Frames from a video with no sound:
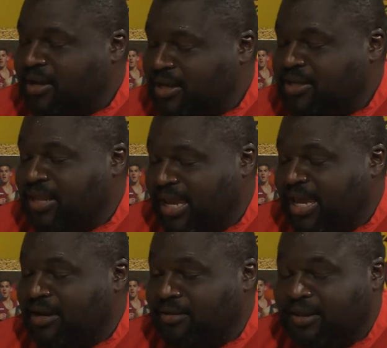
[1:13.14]
could they
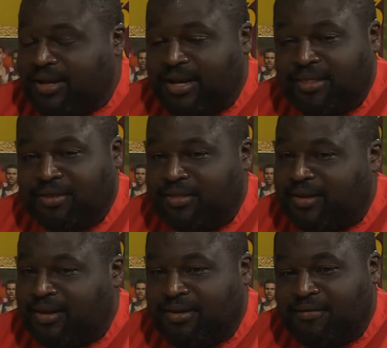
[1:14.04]
handle it? And I thought
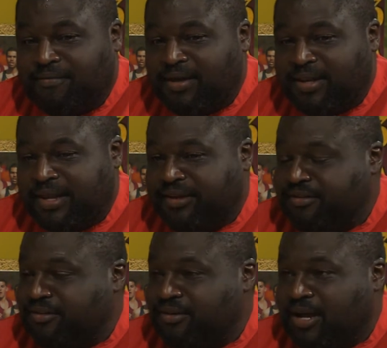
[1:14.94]
that they did a
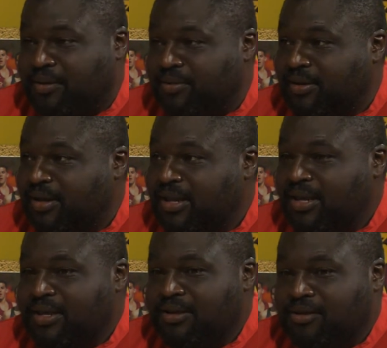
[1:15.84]
fantastic job. And,
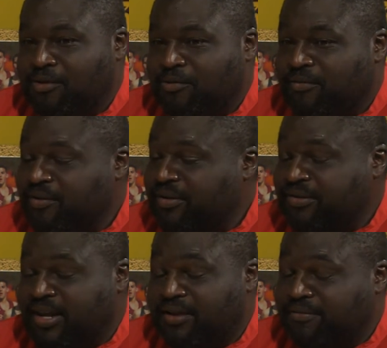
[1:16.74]
you know, we were very
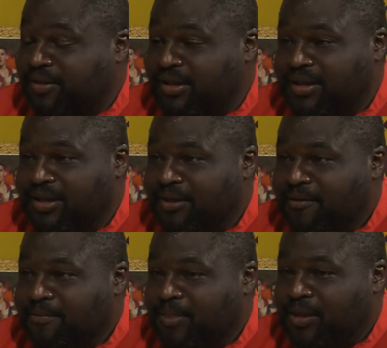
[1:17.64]
stifling,
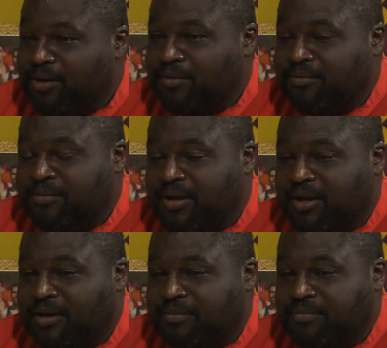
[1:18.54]
you know,
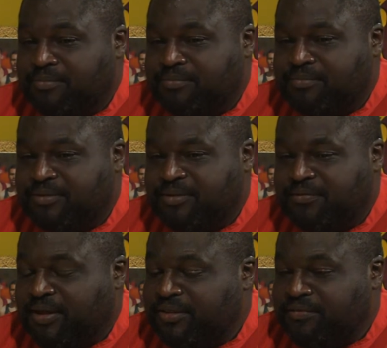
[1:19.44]

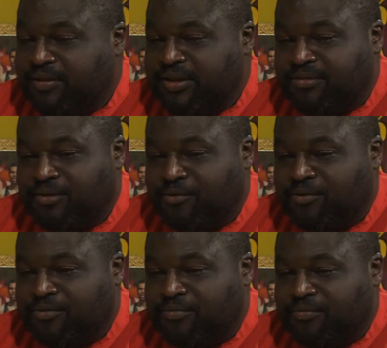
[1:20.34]
defensively. So it
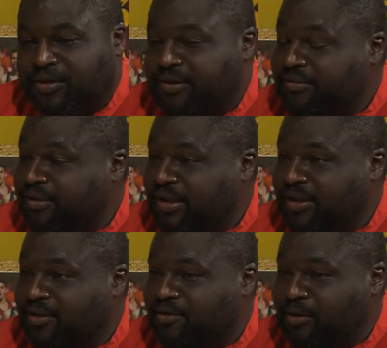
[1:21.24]
was fun to see
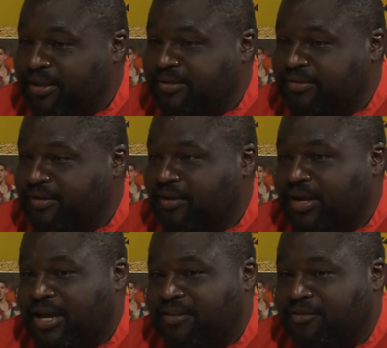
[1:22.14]
and great to see our
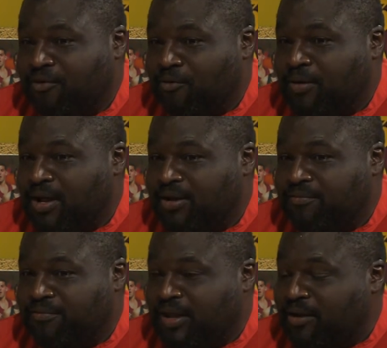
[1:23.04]
guys go around and
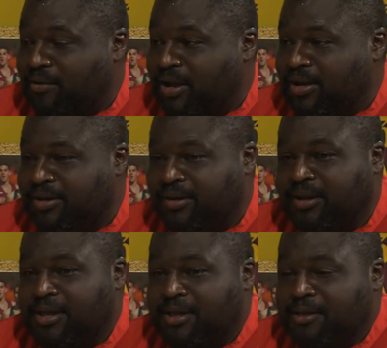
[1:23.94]
fly around and
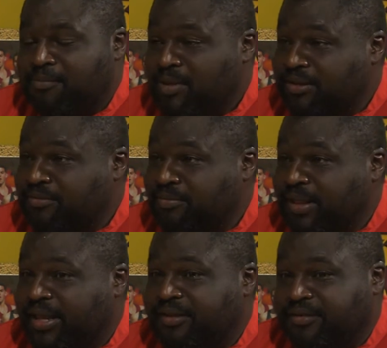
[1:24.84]
make some
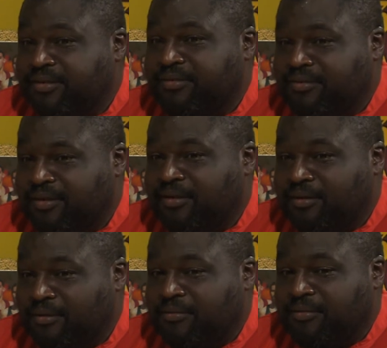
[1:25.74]
plays. And, you
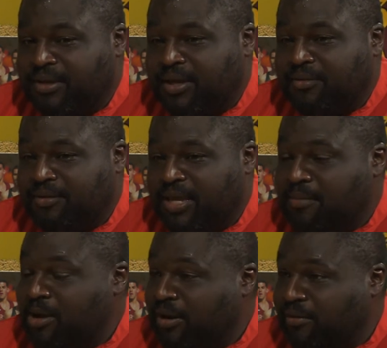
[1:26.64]
know, we
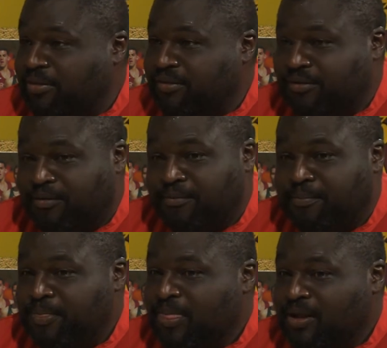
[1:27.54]
came out healthy. So
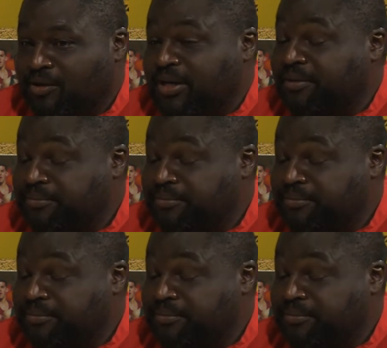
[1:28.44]
great.